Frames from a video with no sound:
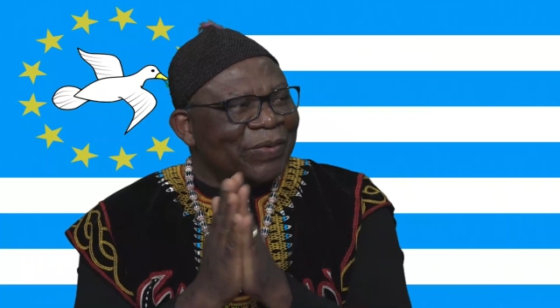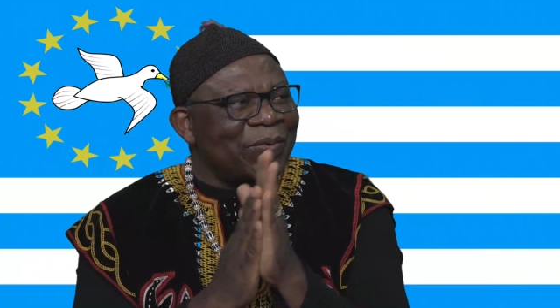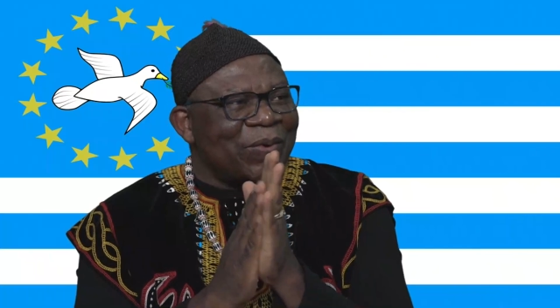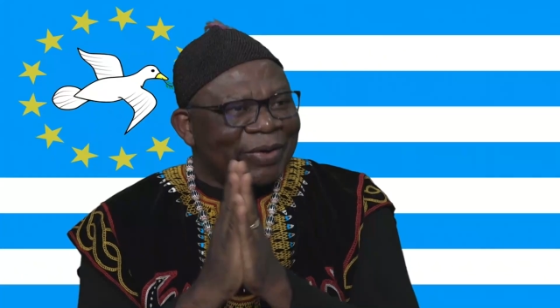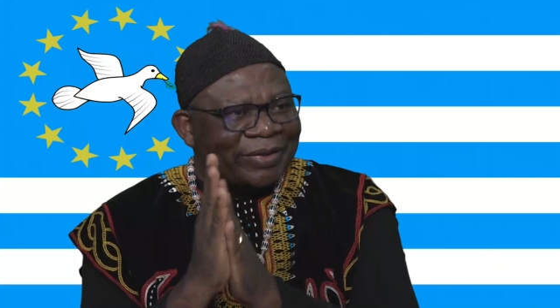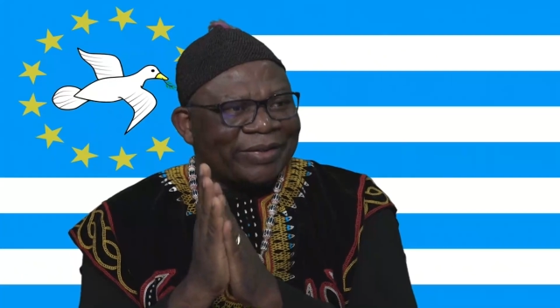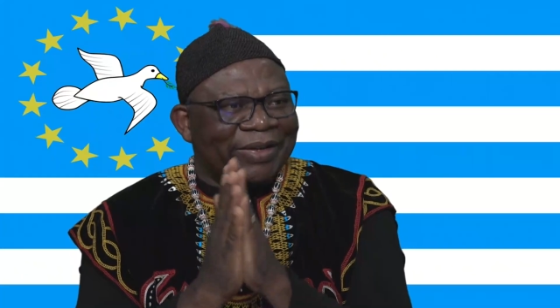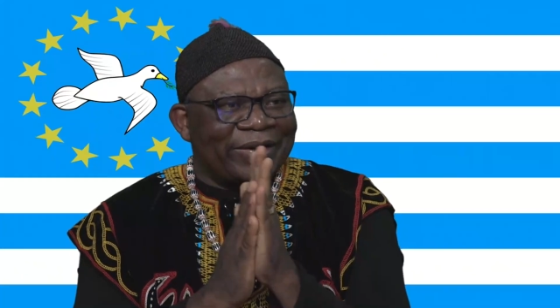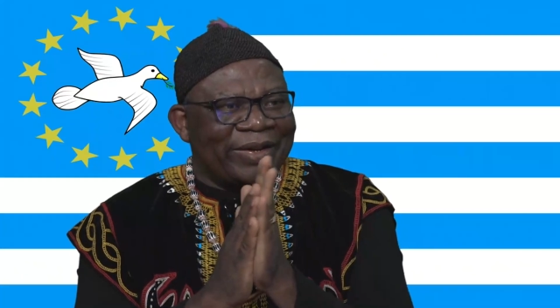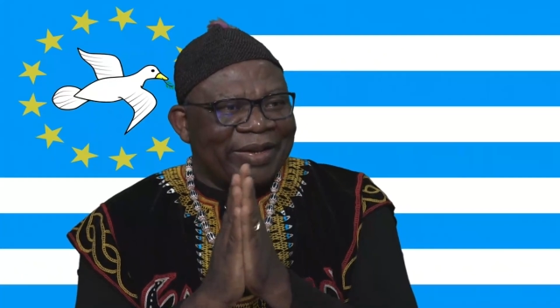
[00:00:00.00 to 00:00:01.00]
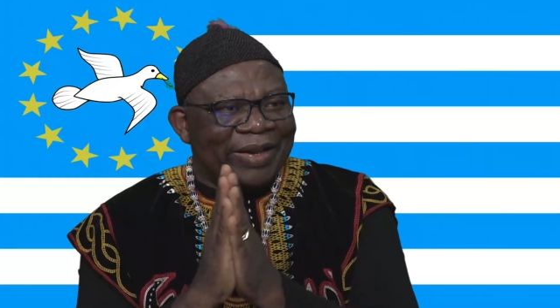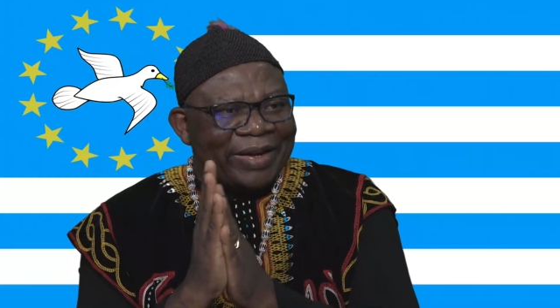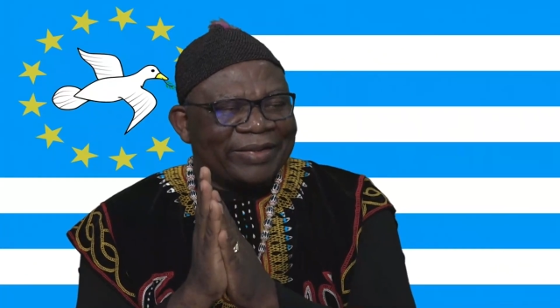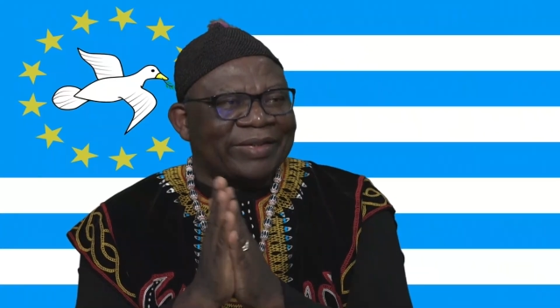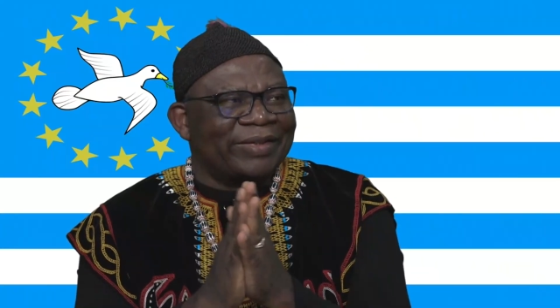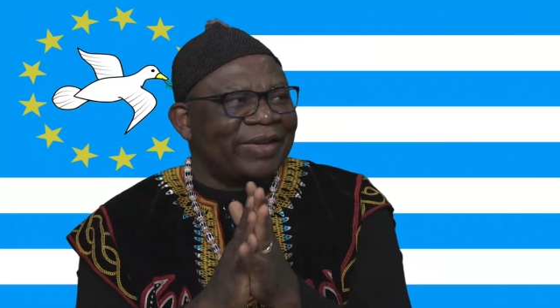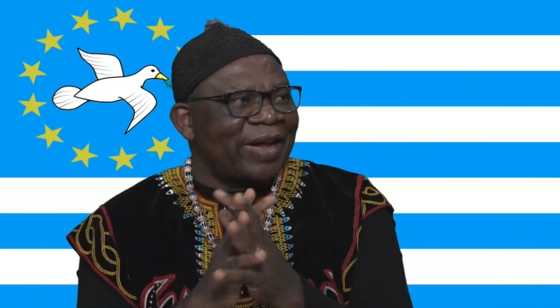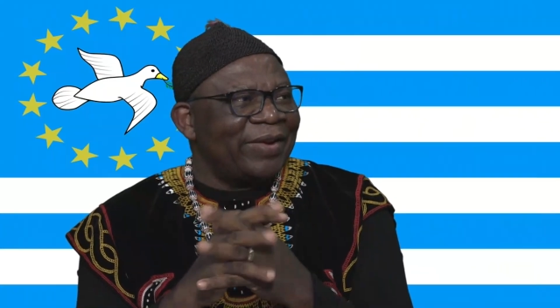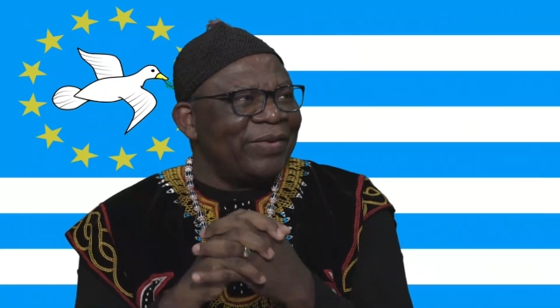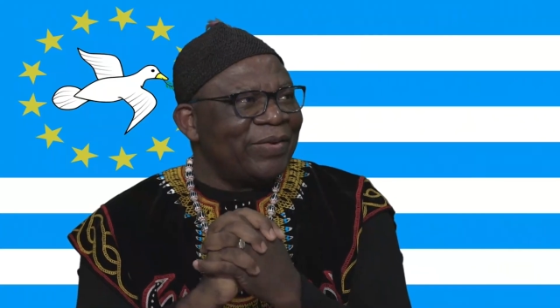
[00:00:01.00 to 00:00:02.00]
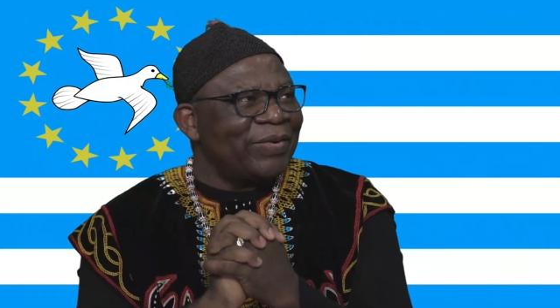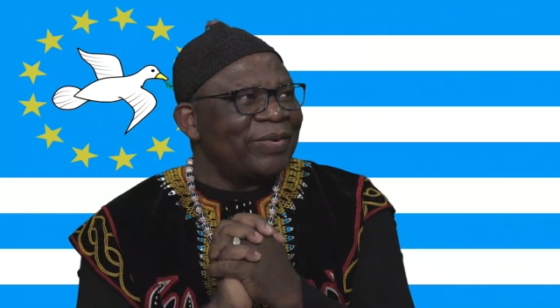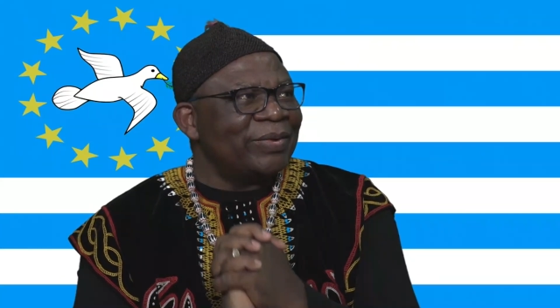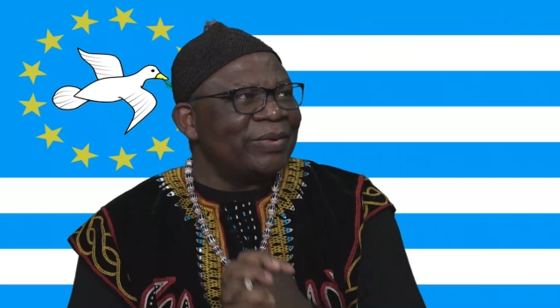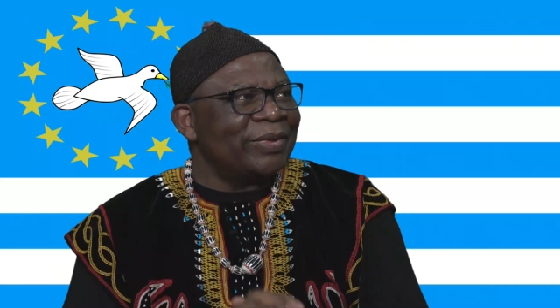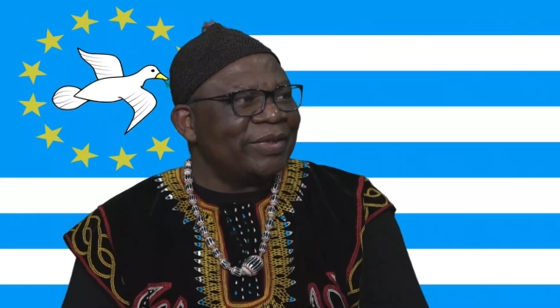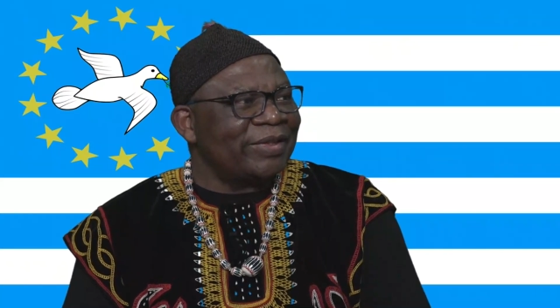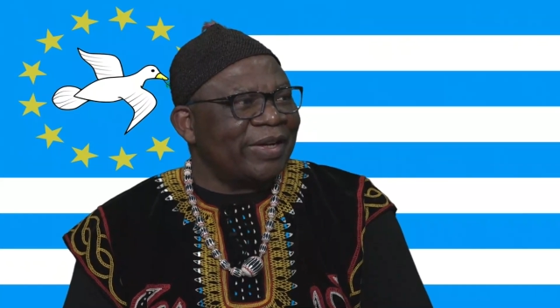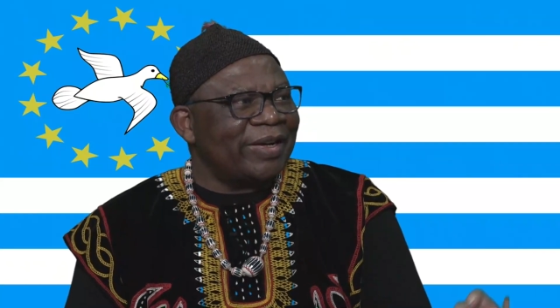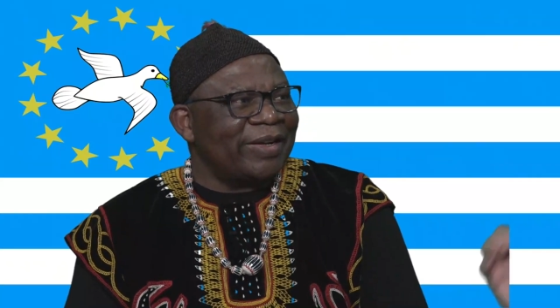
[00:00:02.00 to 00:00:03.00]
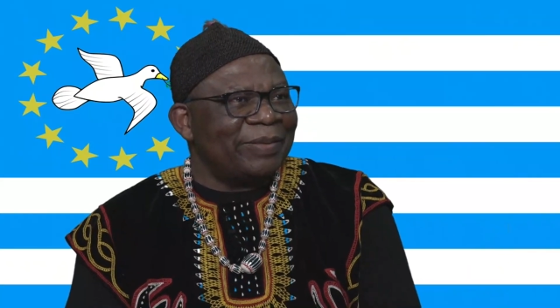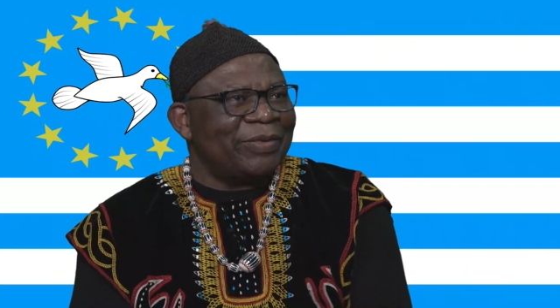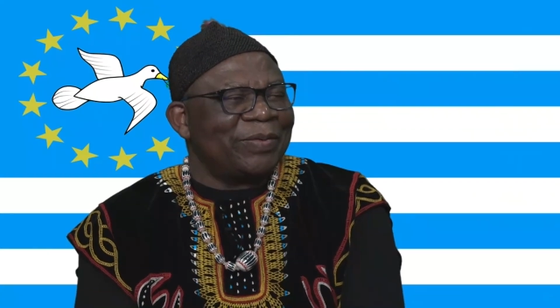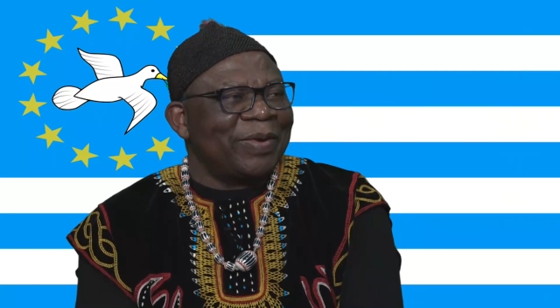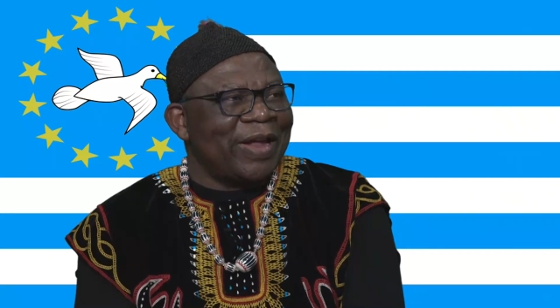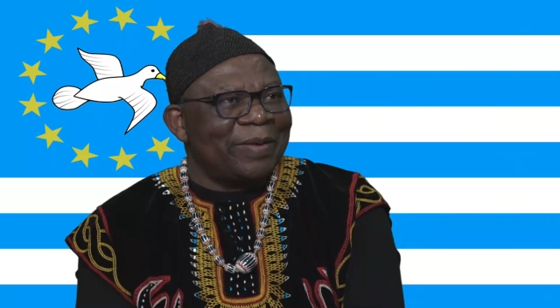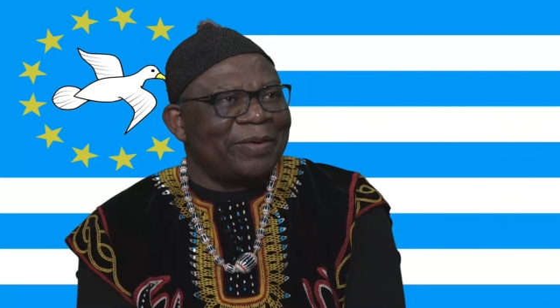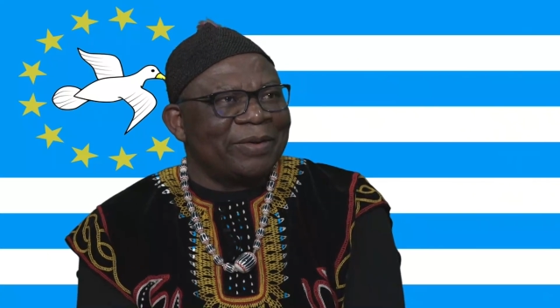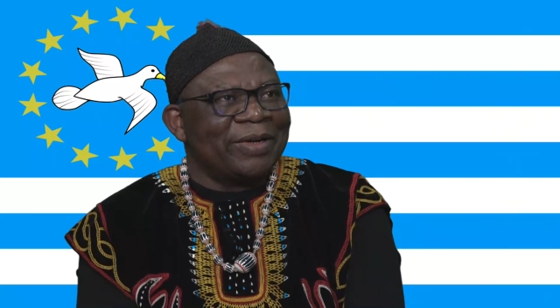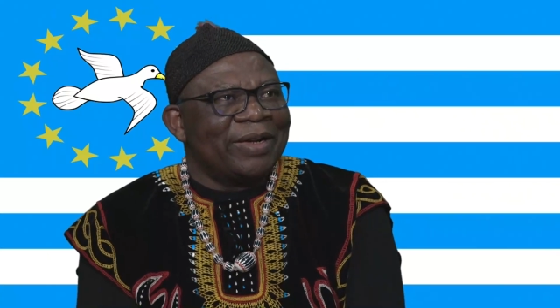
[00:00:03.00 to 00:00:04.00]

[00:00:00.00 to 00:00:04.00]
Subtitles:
what lessons can you tell them to be able,